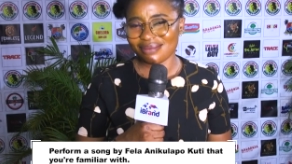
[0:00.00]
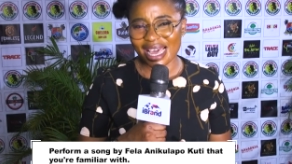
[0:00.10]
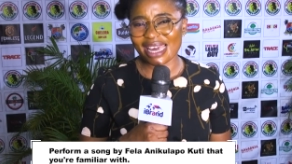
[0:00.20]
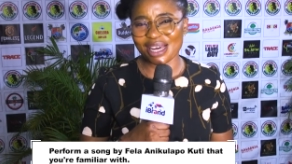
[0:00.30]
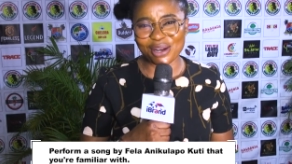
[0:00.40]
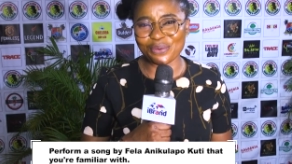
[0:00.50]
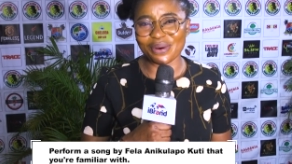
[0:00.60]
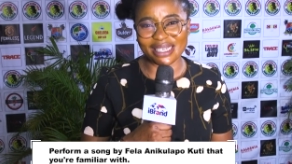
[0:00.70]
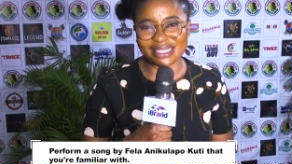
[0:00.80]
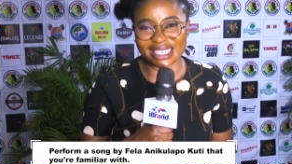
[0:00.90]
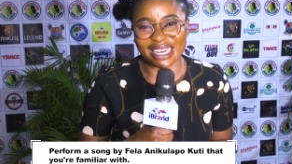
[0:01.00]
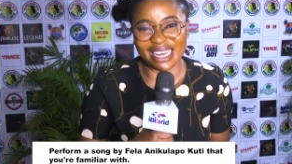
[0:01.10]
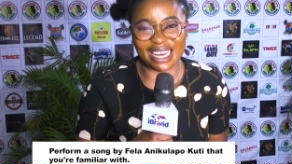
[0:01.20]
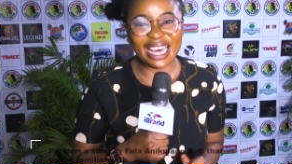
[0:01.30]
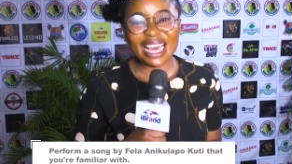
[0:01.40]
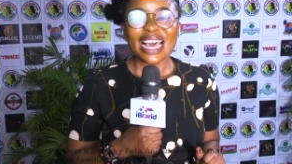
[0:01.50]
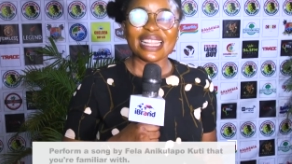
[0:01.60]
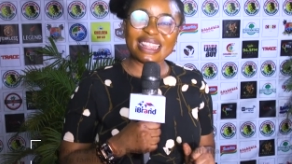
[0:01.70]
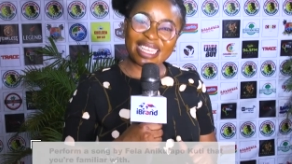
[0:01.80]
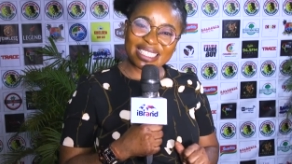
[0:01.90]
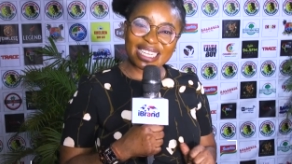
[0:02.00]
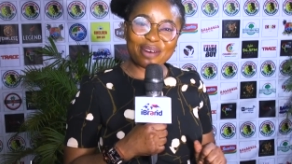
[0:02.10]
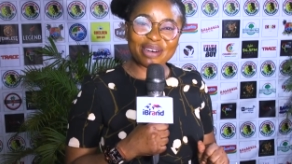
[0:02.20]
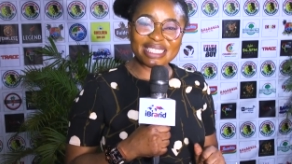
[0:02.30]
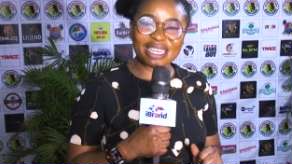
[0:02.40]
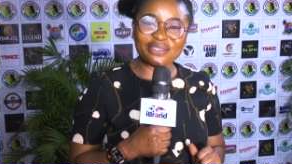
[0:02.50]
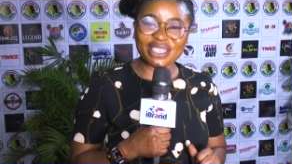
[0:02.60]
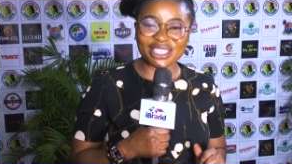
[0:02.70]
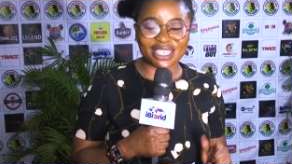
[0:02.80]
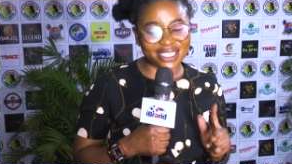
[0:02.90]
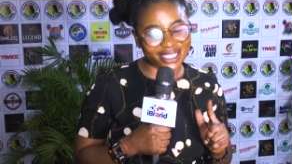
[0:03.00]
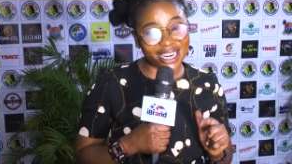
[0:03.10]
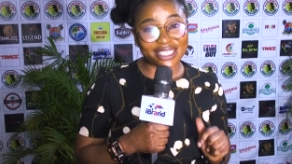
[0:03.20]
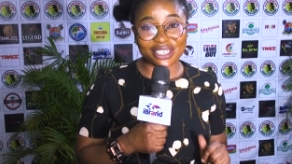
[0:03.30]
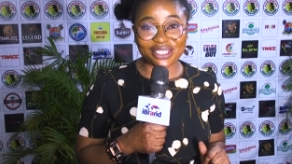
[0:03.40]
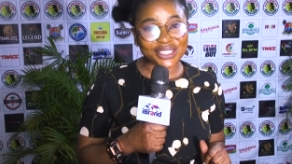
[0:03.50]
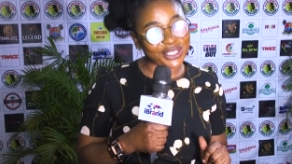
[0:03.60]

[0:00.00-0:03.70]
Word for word: I cannot wait. This is Iran television station.